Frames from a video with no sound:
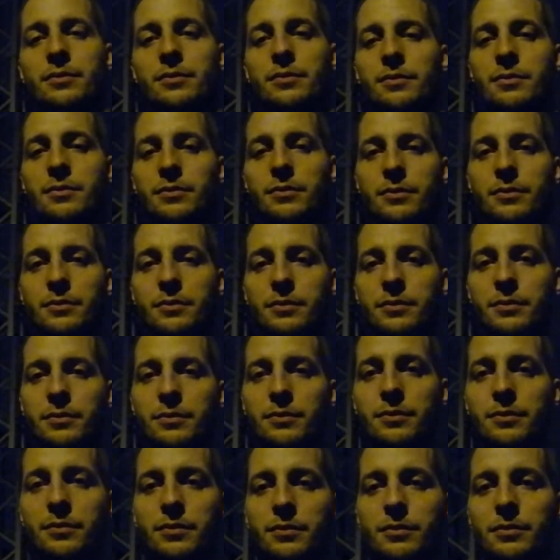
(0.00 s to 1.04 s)

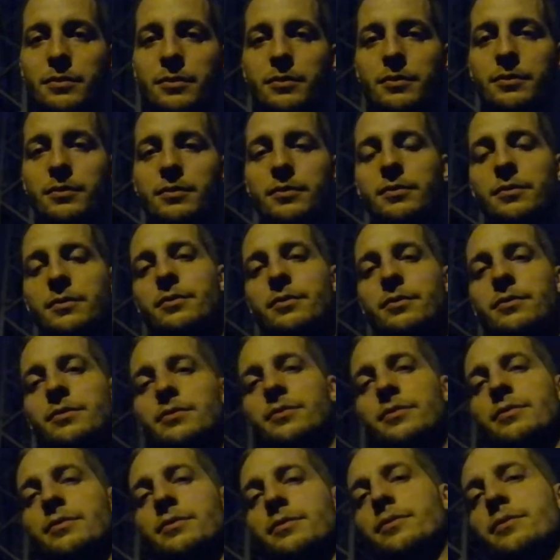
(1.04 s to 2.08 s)

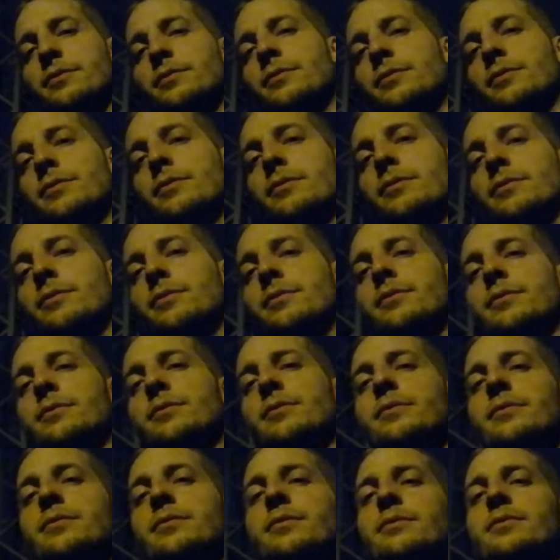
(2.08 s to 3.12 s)

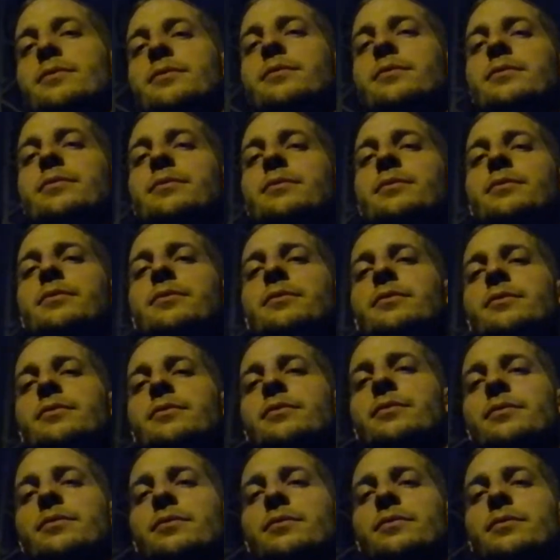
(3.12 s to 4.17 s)

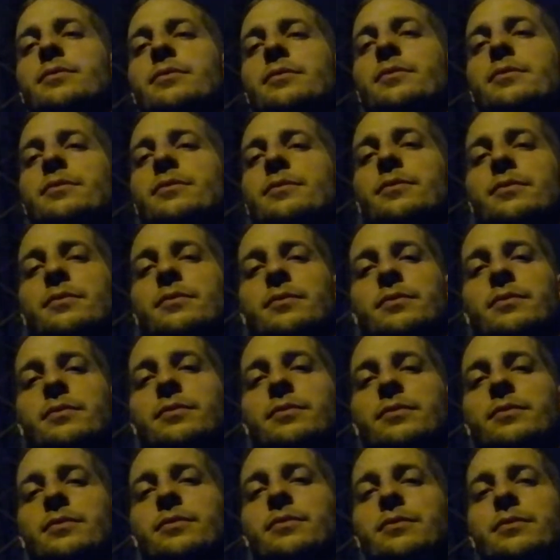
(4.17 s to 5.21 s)

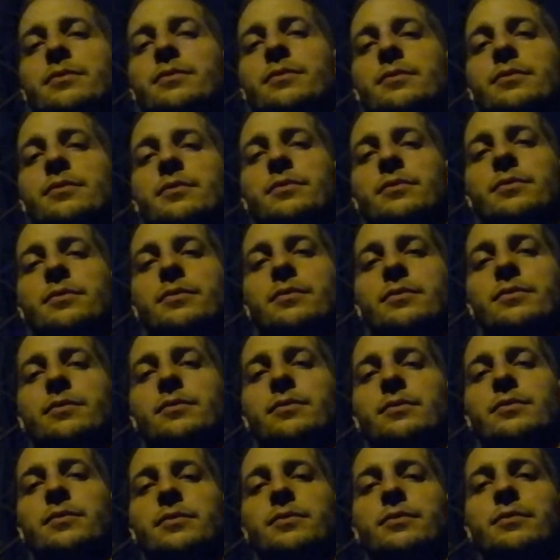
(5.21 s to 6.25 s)

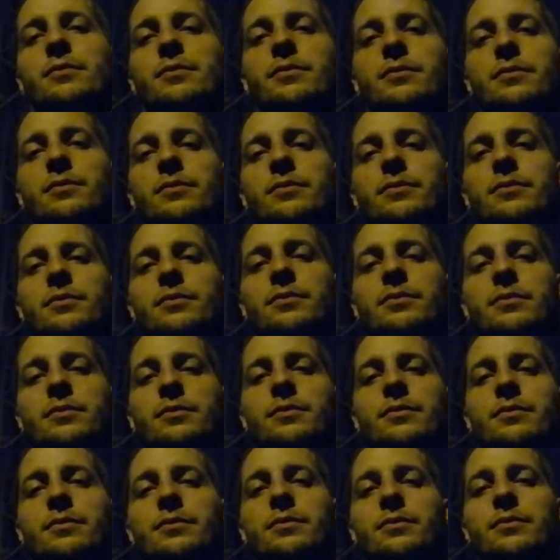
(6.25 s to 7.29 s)

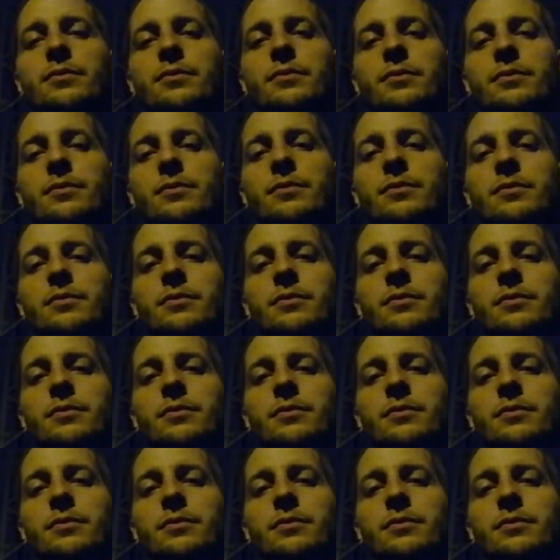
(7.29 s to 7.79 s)
(silent)